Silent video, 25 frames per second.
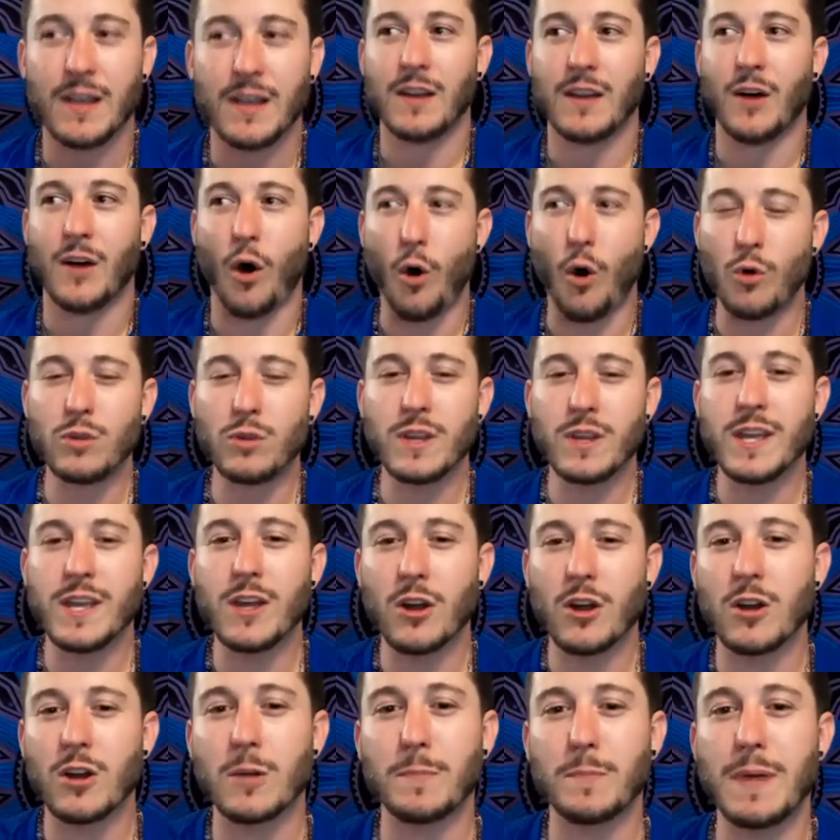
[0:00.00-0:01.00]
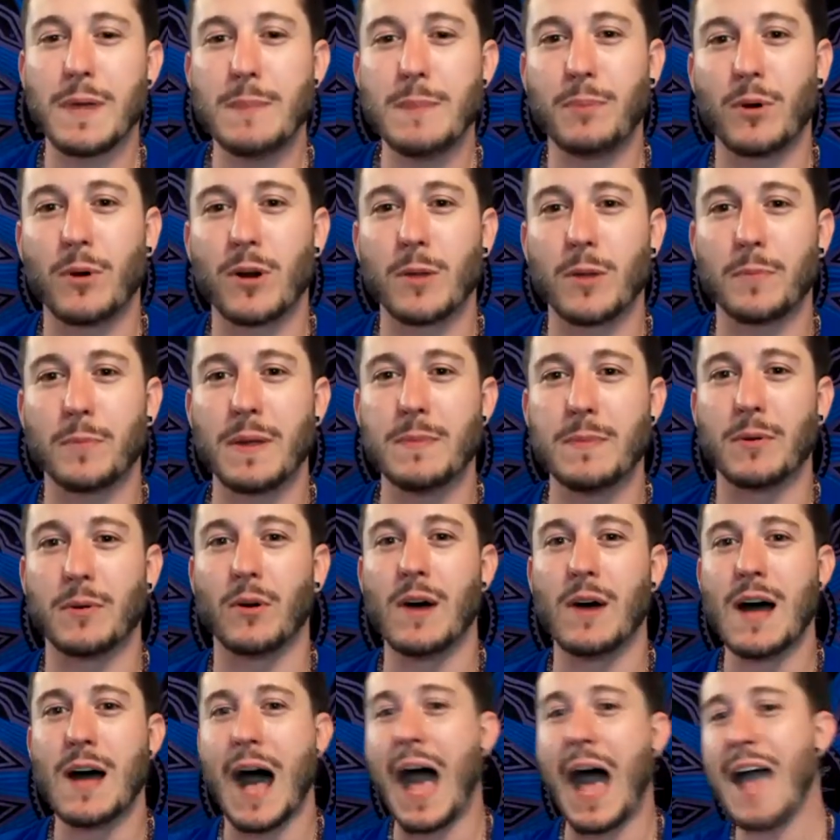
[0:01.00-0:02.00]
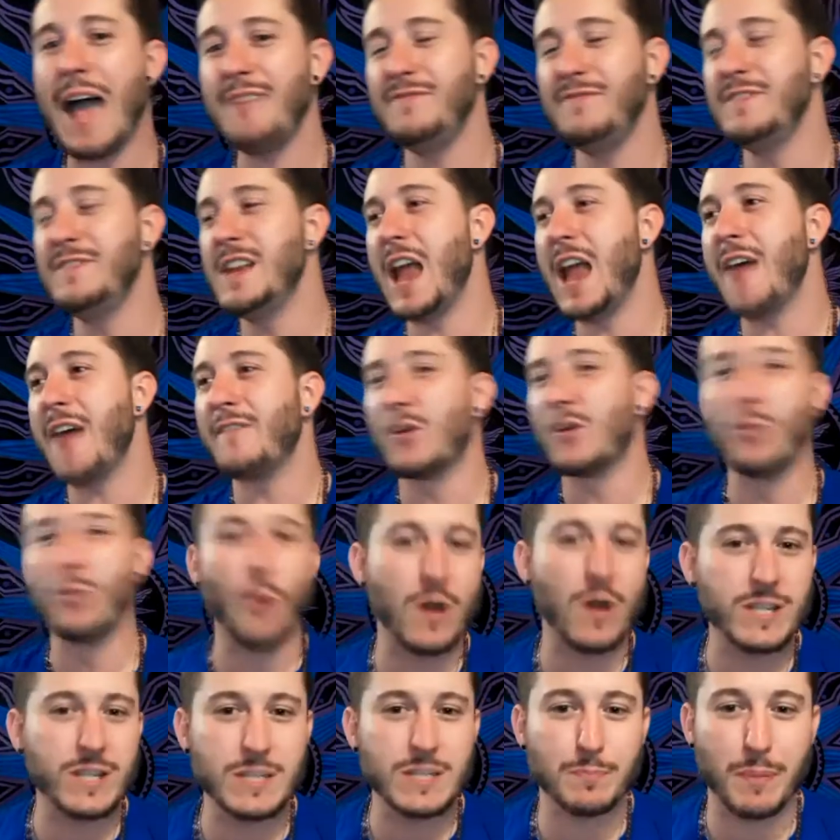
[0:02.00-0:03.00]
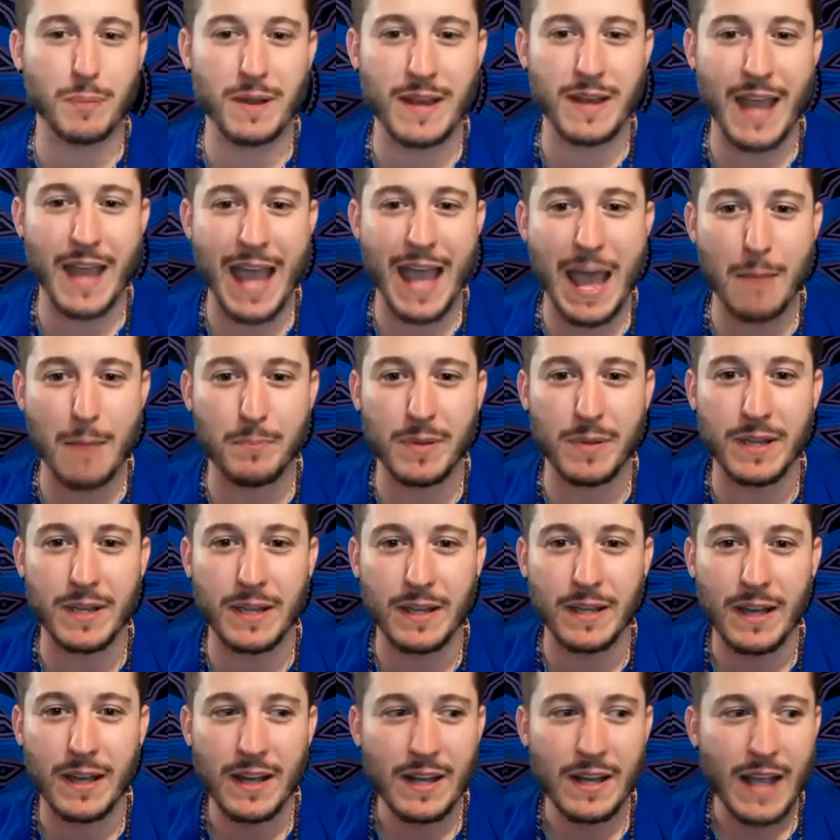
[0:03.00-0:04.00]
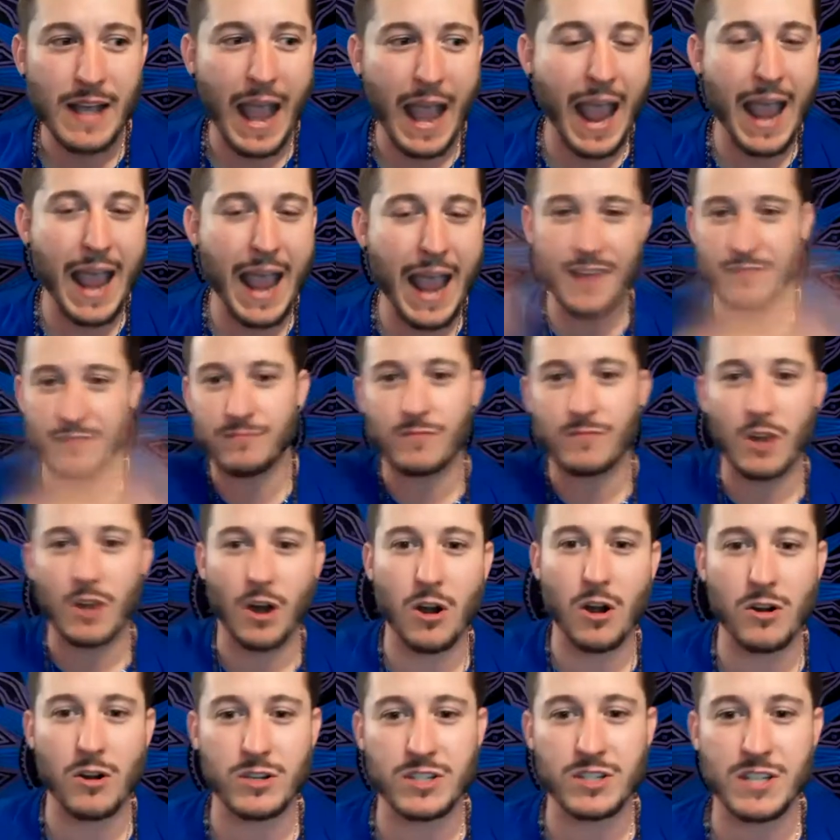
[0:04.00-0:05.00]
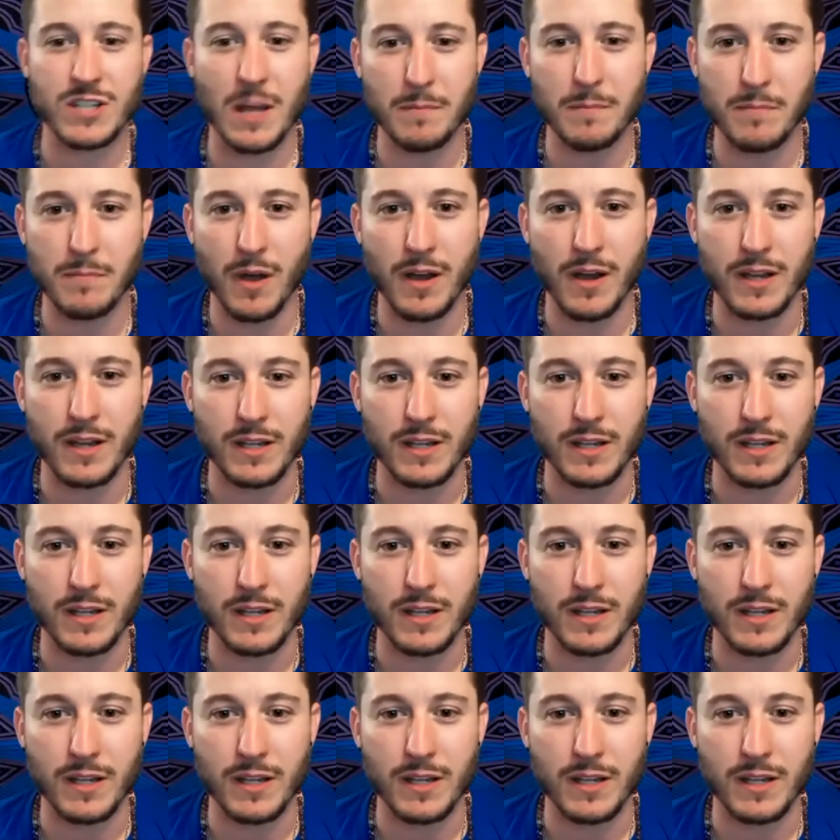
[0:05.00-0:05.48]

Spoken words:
Only hurt people hurt people. I've never once been happy and hurt somebody.